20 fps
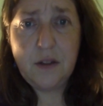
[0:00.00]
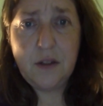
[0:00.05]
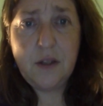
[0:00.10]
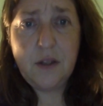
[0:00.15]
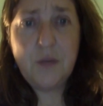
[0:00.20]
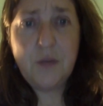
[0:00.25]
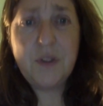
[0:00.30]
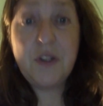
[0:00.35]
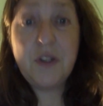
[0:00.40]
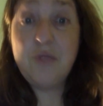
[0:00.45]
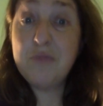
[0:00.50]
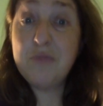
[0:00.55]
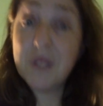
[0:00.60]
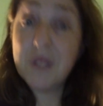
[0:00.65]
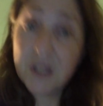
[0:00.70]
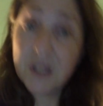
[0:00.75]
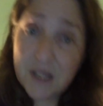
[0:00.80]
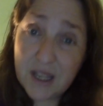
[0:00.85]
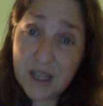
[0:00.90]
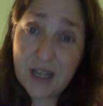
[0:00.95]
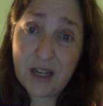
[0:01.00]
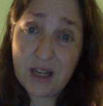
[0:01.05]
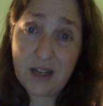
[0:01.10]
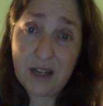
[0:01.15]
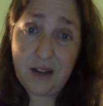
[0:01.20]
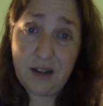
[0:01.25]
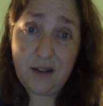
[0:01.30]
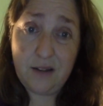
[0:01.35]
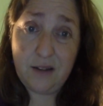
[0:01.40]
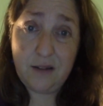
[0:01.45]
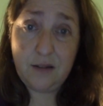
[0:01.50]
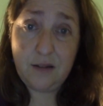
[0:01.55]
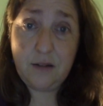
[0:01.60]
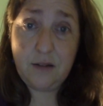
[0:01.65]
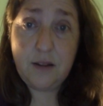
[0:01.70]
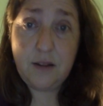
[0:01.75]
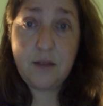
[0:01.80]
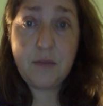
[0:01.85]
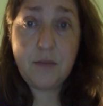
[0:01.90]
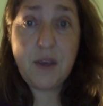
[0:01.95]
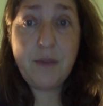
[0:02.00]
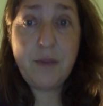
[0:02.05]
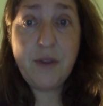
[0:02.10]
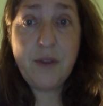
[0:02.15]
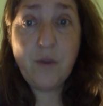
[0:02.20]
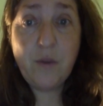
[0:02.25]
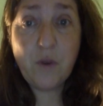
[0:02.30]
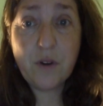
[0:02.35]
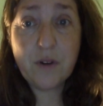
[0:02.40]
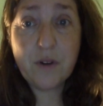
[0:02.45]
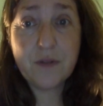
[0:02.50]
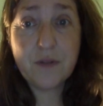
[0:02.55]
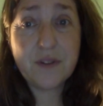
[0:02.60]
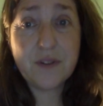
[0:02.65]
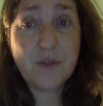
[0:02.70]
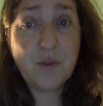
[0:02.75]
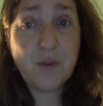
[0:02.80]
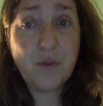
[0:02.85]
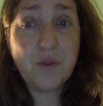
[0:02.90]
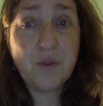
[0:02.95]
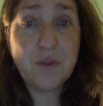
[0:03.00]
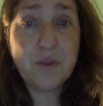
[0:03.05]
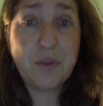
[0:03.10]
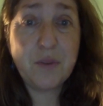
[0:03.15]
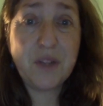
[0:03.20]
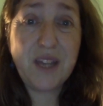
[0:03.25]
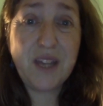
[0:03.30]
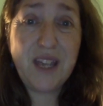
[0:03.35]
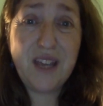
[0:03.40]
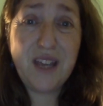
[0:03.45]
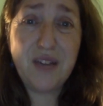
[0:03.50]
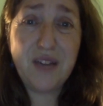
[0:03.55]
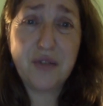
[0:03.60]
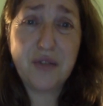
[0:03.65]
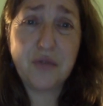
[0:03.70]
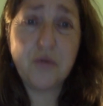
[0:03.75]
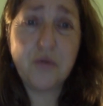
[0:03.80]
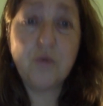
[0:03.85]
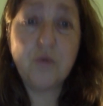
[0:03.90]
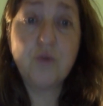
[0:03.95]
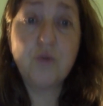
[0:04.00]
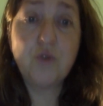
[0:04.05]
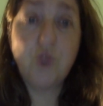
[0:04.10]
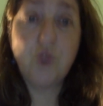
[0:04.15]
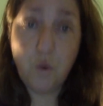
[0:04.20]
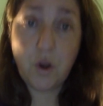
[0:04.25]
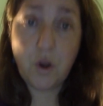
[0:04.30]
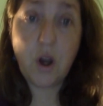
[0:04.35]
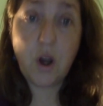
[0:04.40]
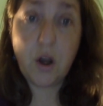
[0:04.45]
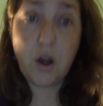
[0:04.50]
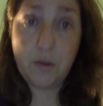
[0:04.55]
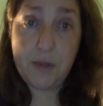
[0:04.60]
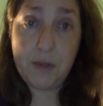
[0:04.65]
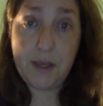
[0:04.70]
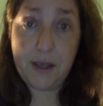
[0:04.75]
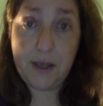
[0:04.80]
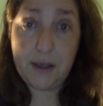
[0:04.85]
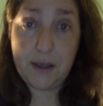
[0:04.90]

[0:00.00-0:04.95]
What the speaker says: It was humiliating. It made me wonder if someone was playing a cruel joke on me.